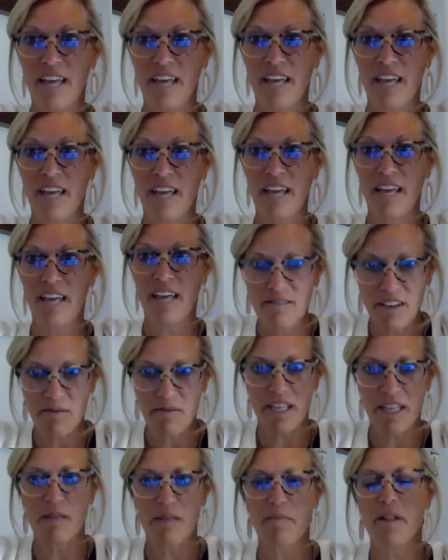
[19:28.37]
like
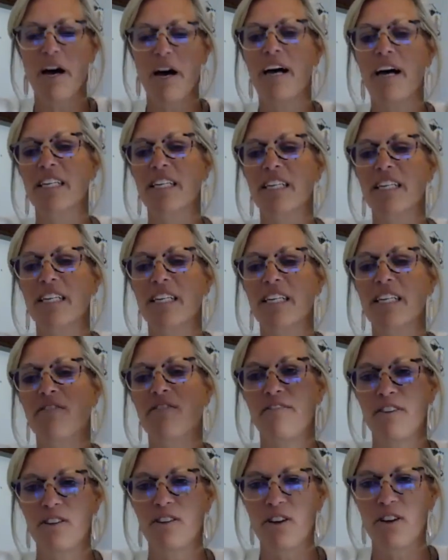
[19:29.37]
you read the blogs
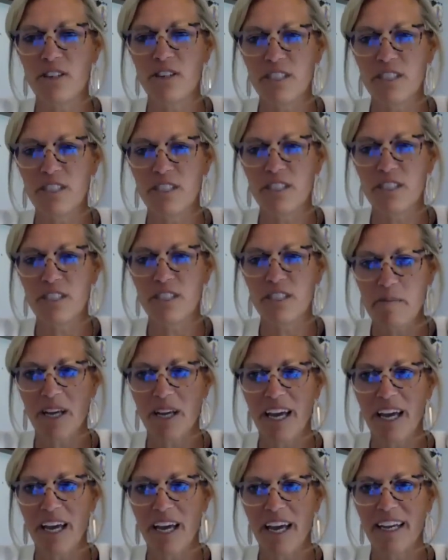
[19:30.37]
for
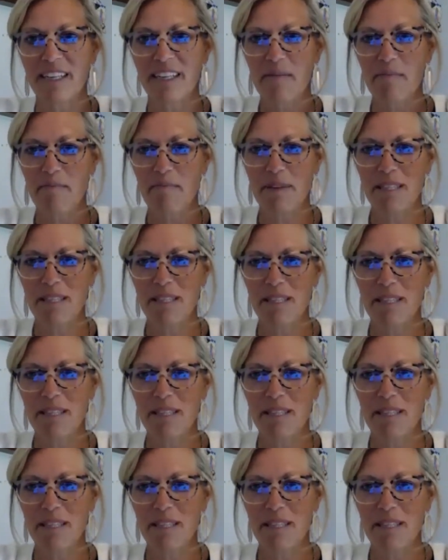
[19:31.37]
neurotypical kids,